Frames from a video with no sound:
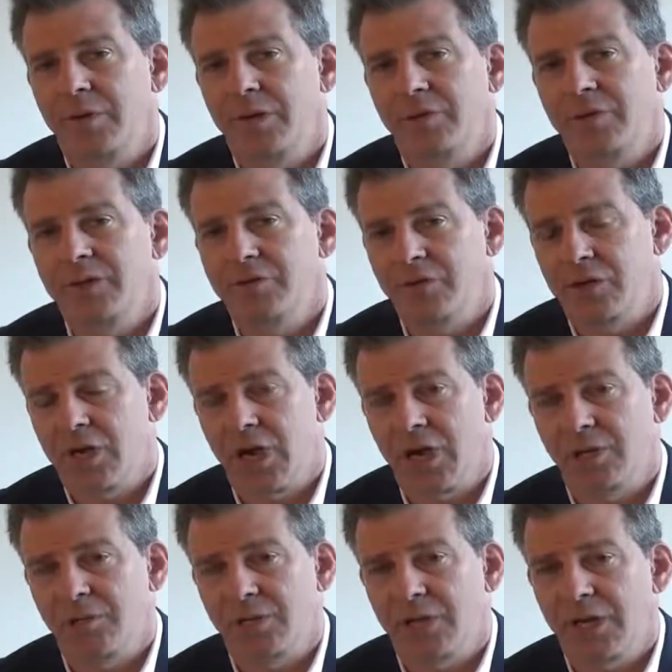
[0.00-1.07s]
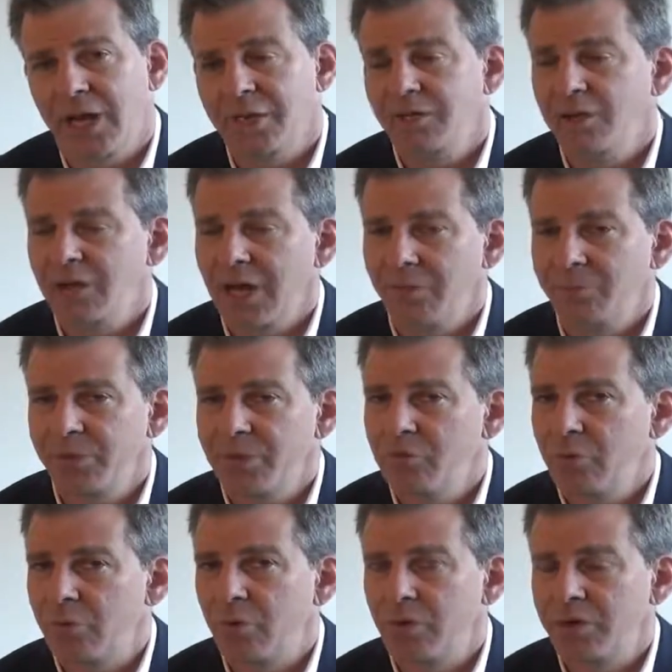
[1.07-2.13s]
These are common. And they're not being
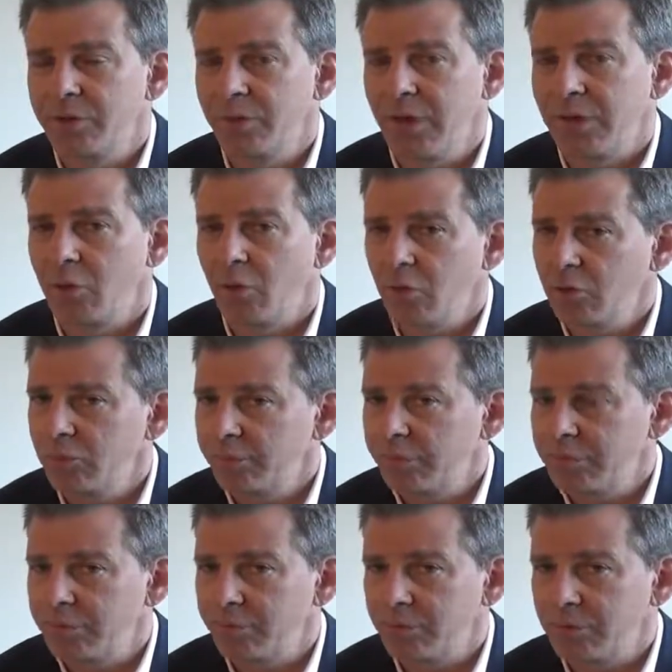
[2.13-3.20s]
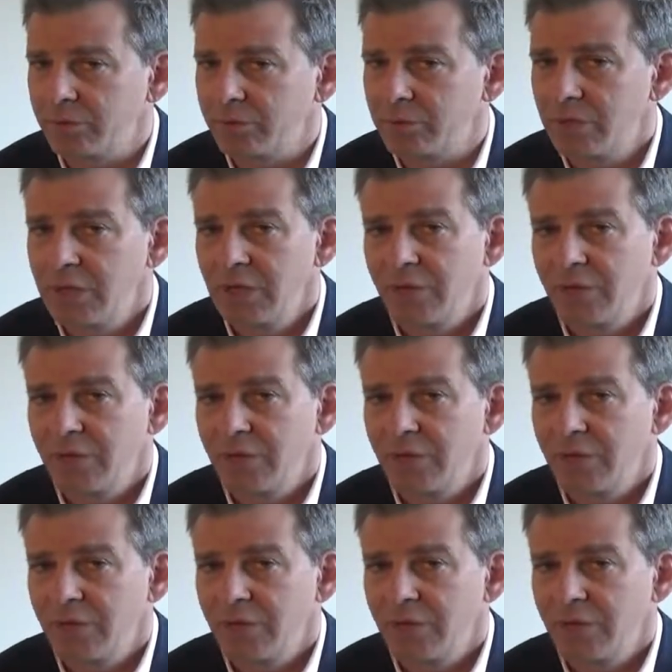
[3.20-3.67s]
reported by old people.